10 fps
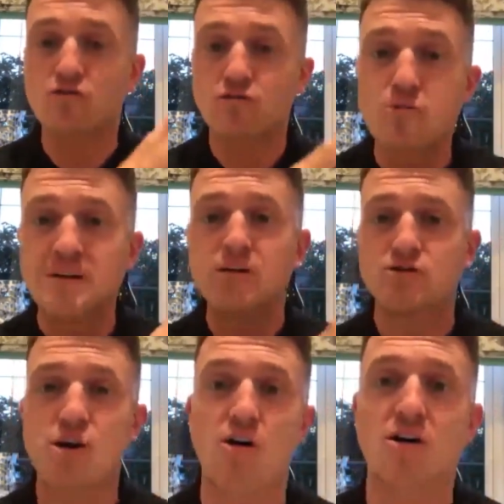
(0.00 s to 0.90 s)
Like you're
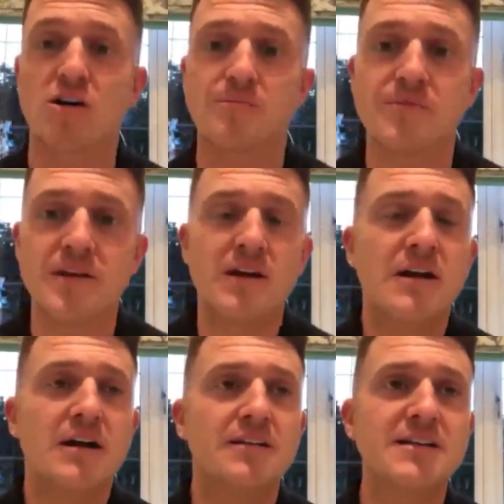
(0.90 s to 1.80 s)
grooming your dog.
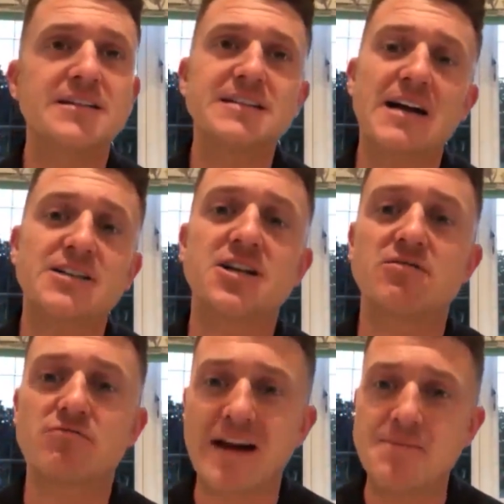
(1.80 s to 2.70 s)
This is
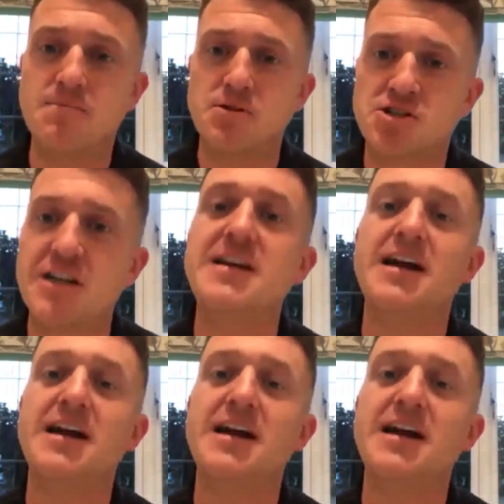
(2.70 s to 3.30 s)
actually a rape